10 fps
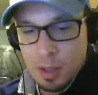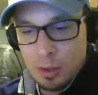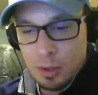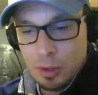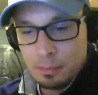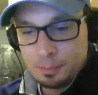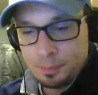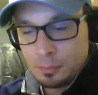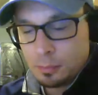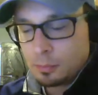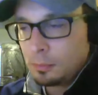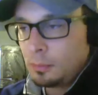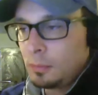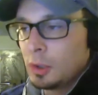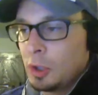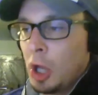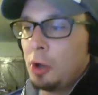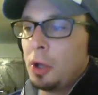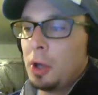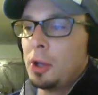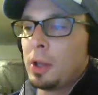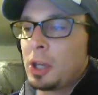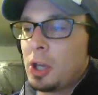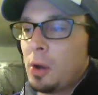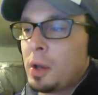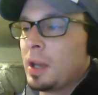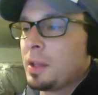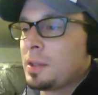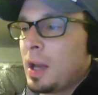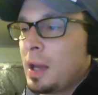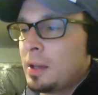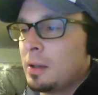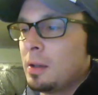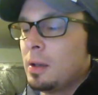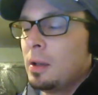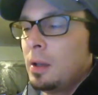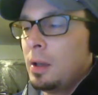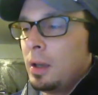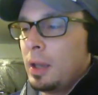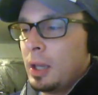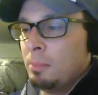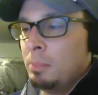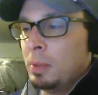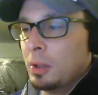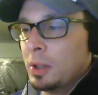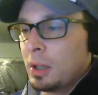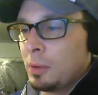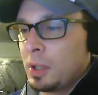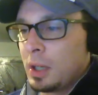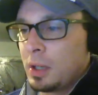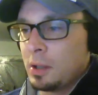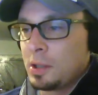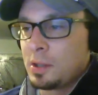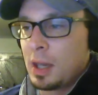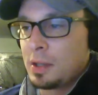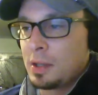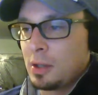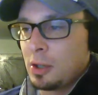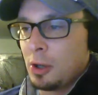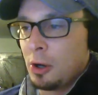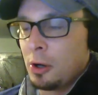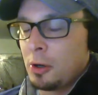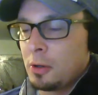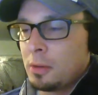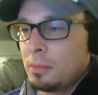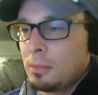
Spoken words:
much. No. Like going outside and building ridiculous things in the yard,